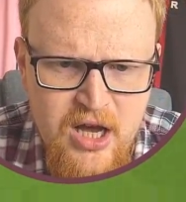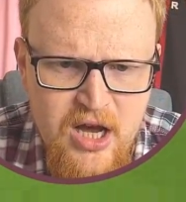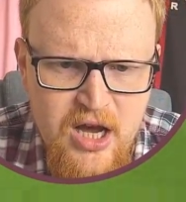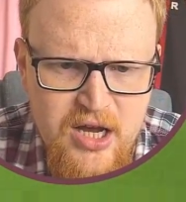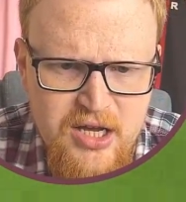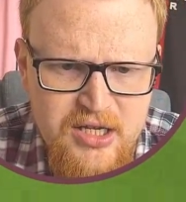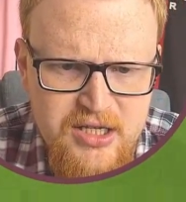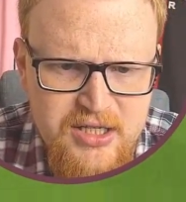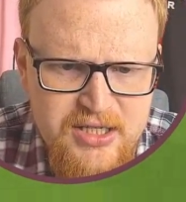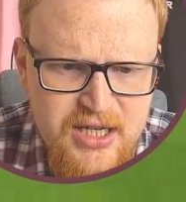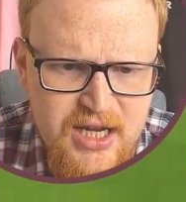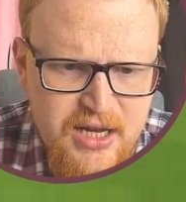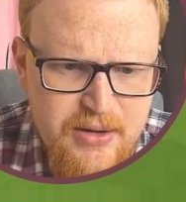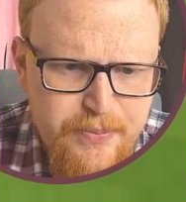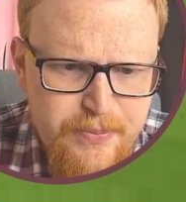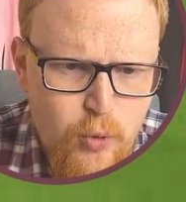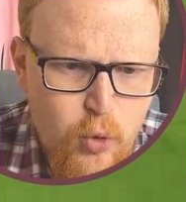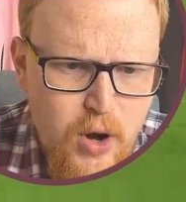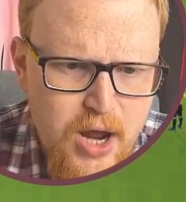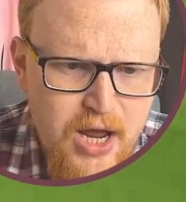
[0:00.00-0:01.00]
You can see
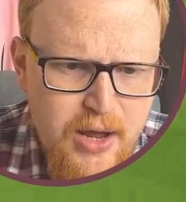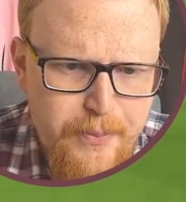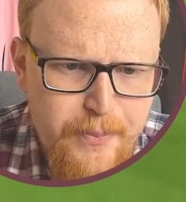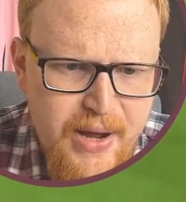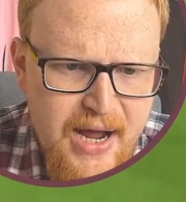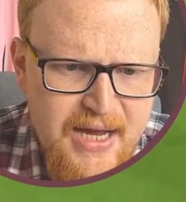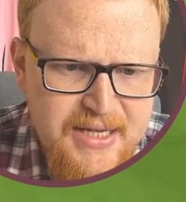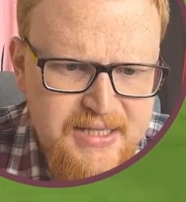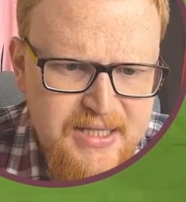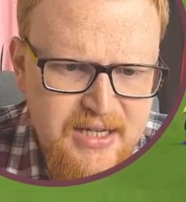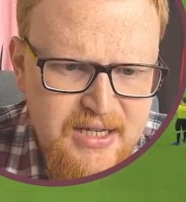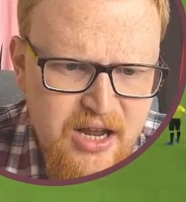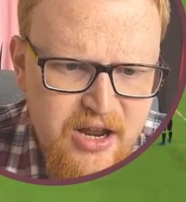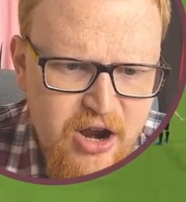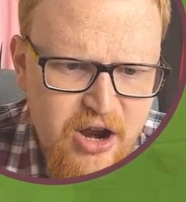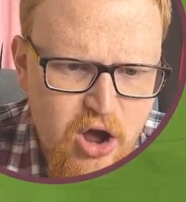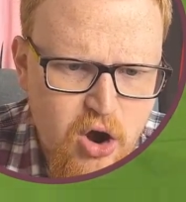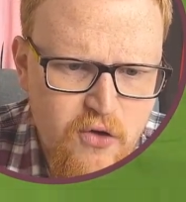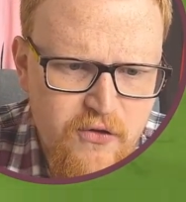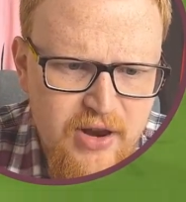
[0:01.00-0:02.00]
quick passing and
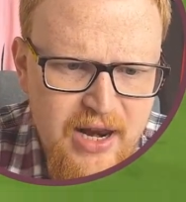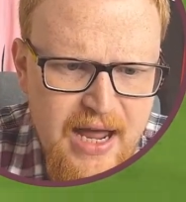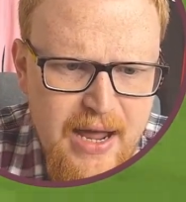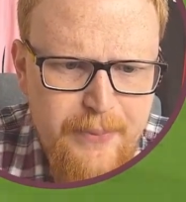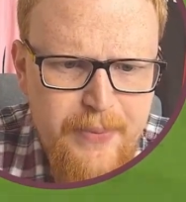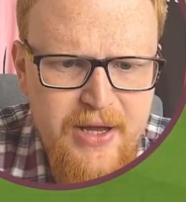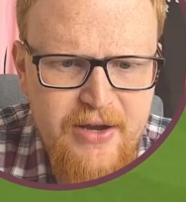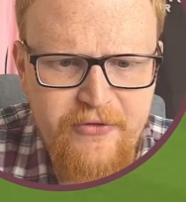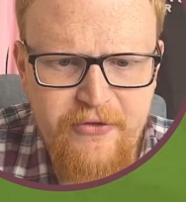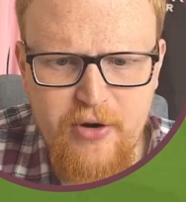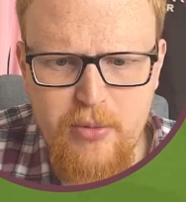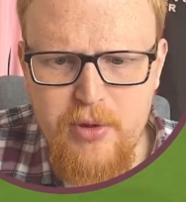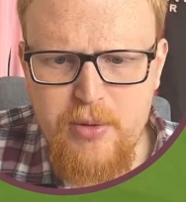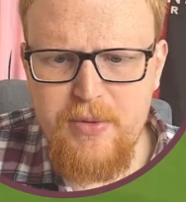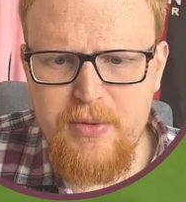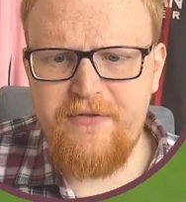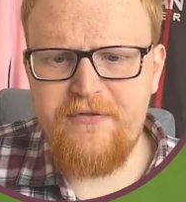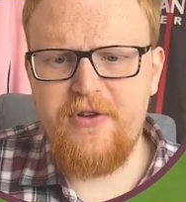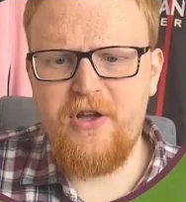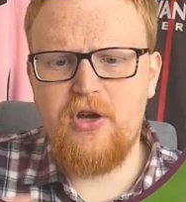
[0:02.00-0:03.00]
overlapping from the
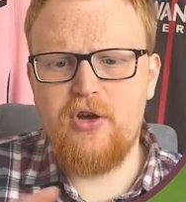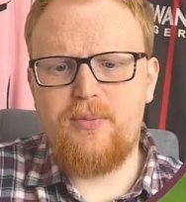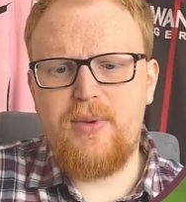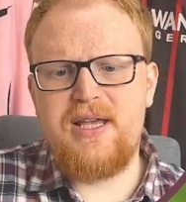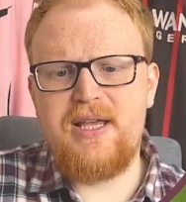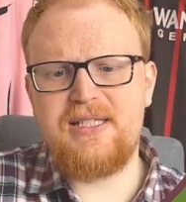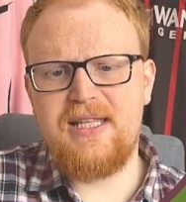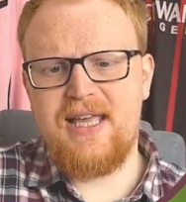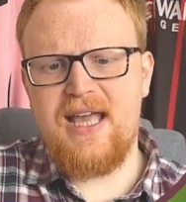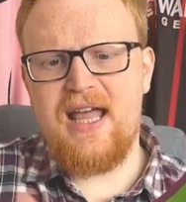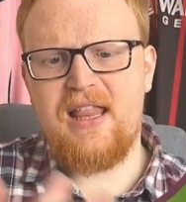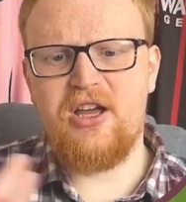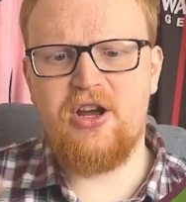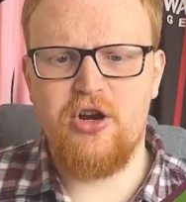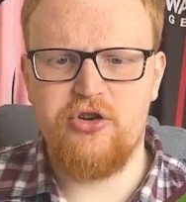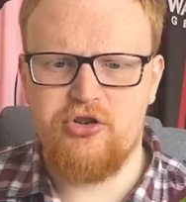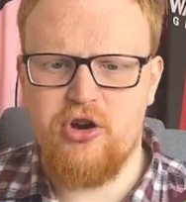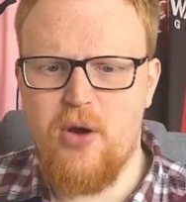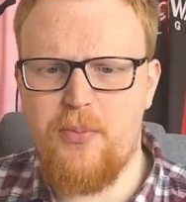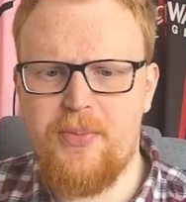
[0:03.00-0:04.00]
midfield. Basically, Gallagher
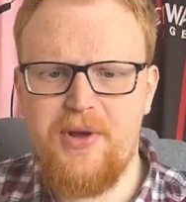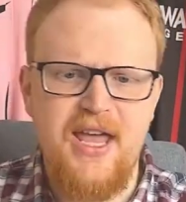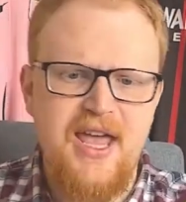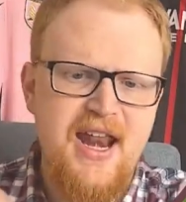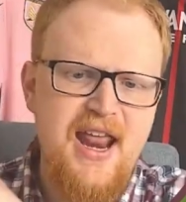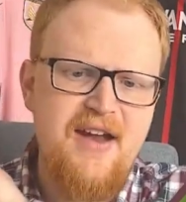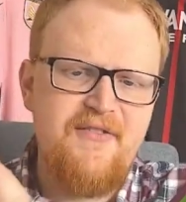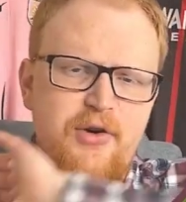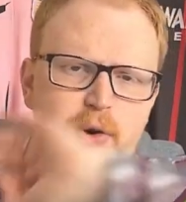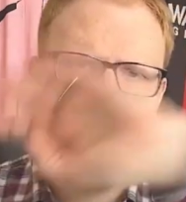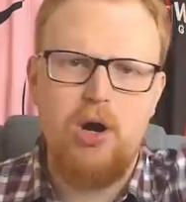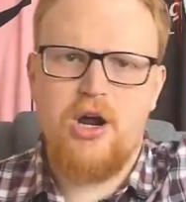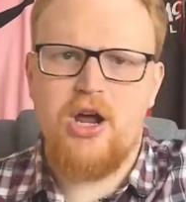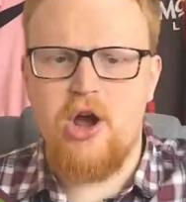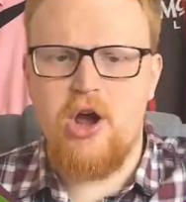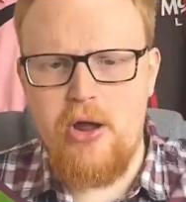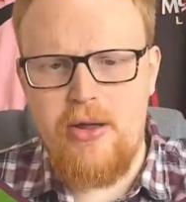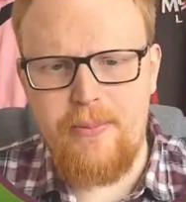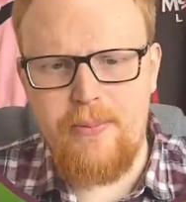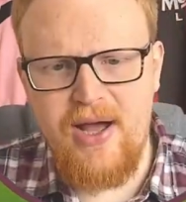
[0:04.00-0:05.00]
dropping in, everyone
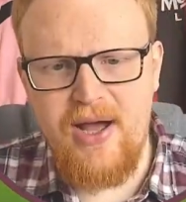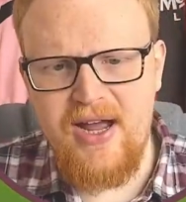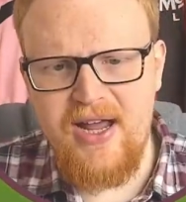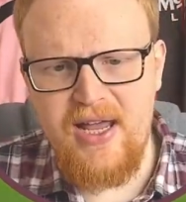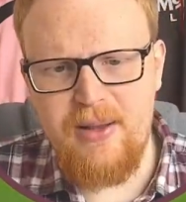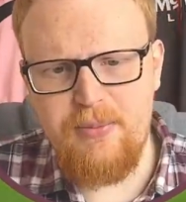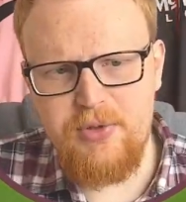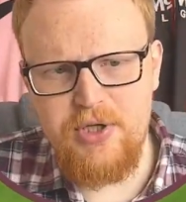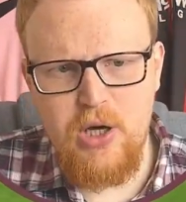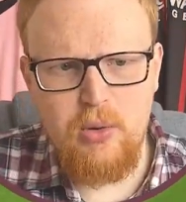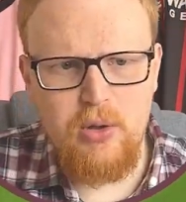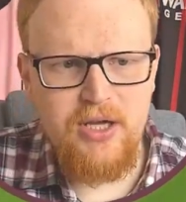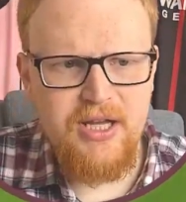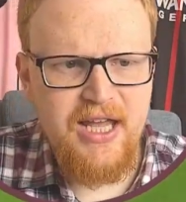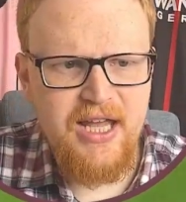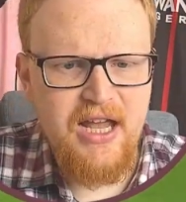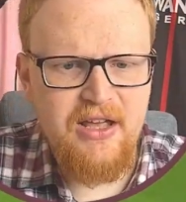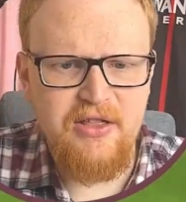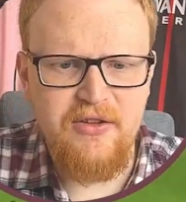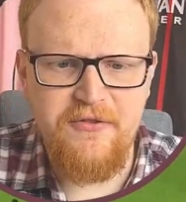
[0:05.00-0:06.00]
going by him. Dolan
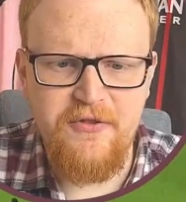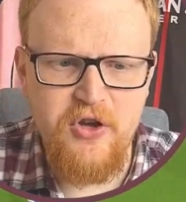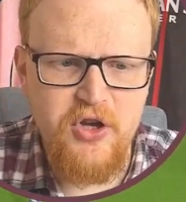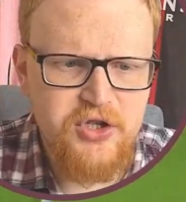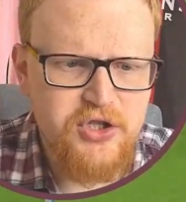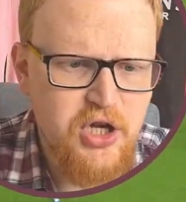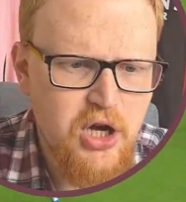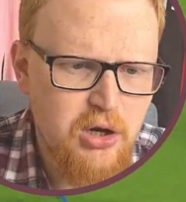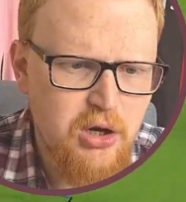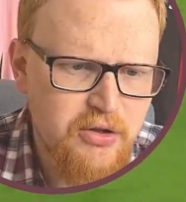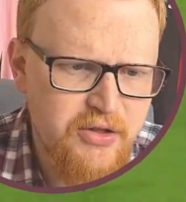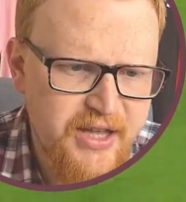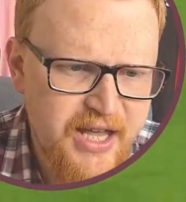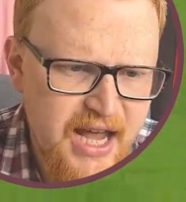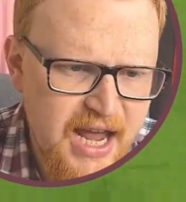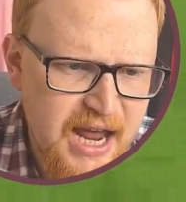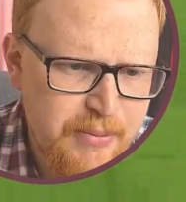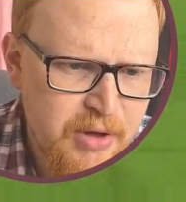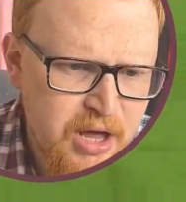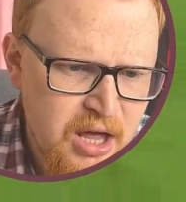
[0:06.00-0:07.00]
getting the first goal of the game.